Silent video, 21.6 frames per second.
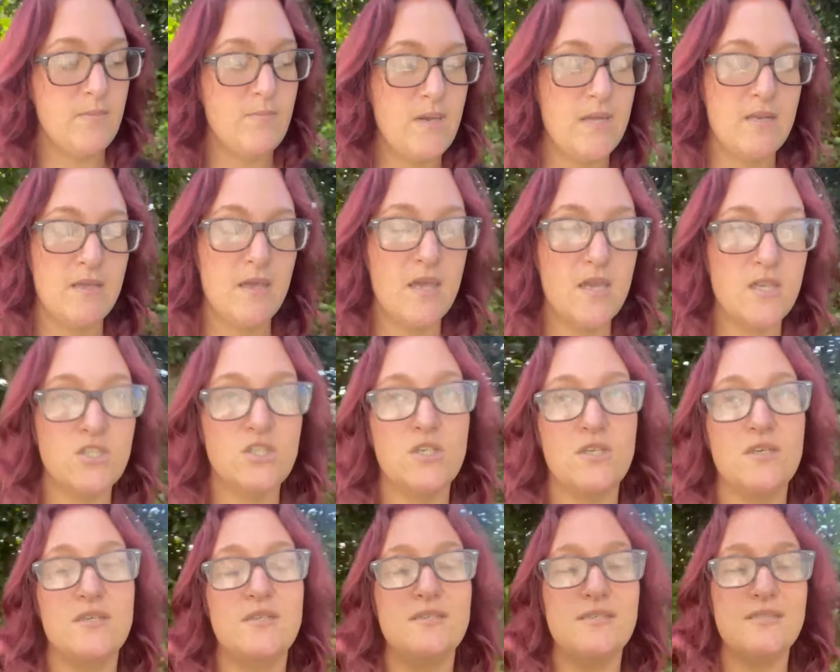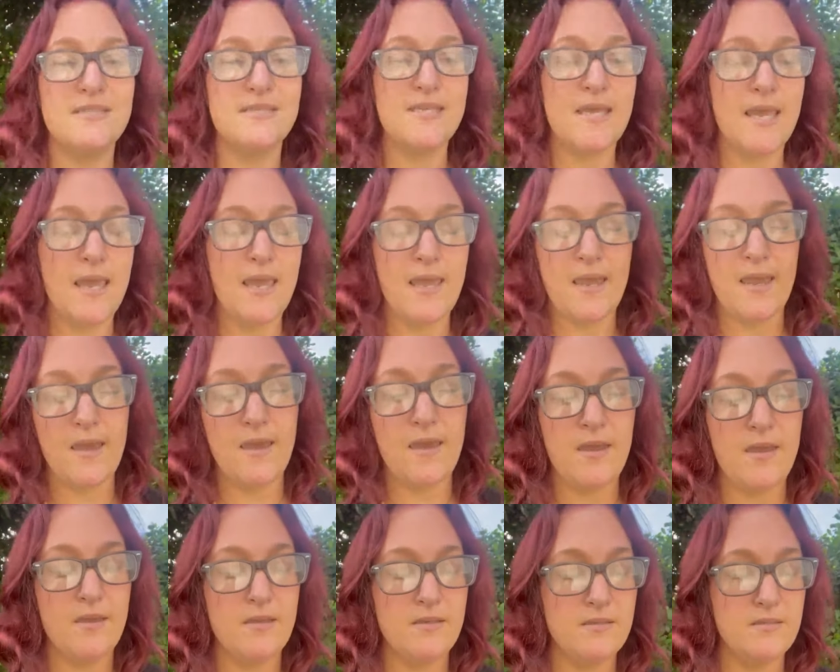medications
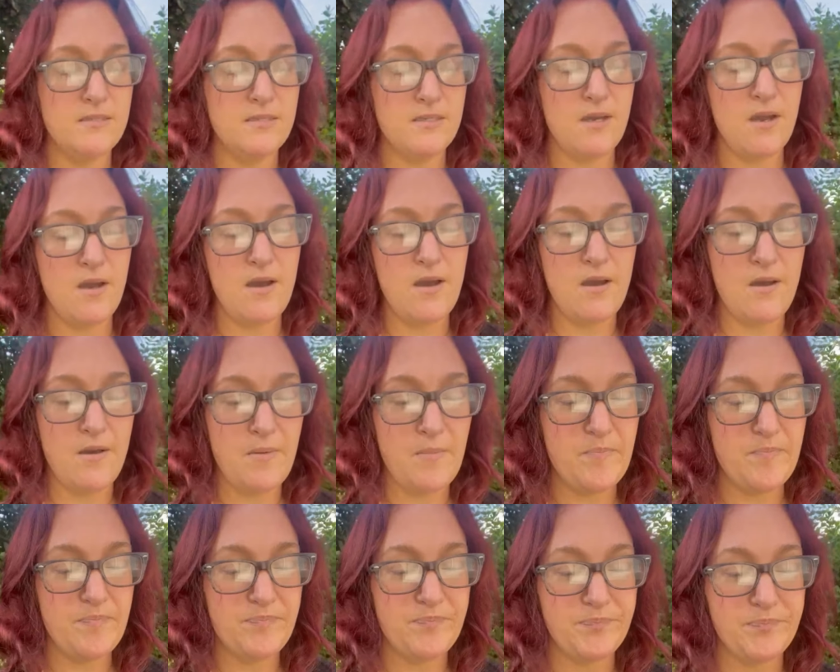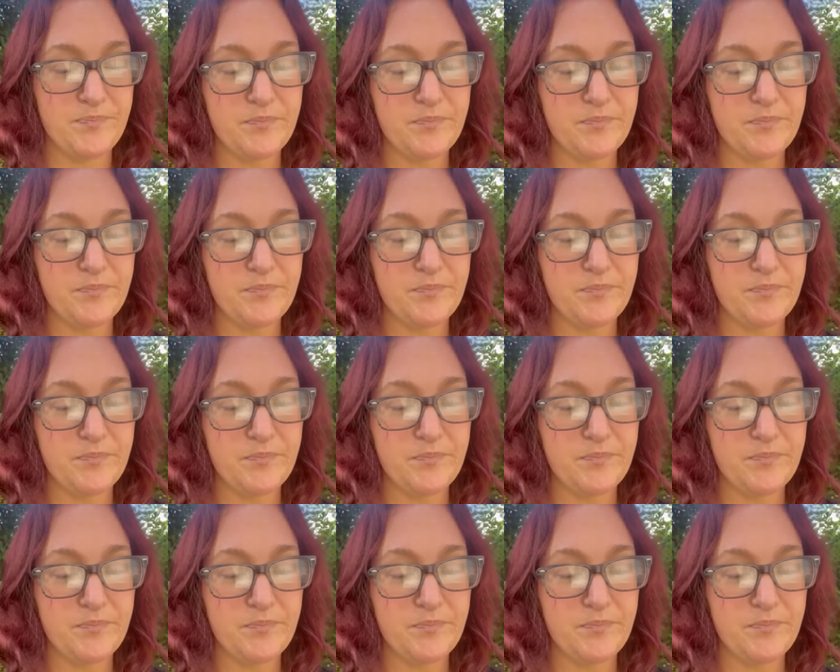and um,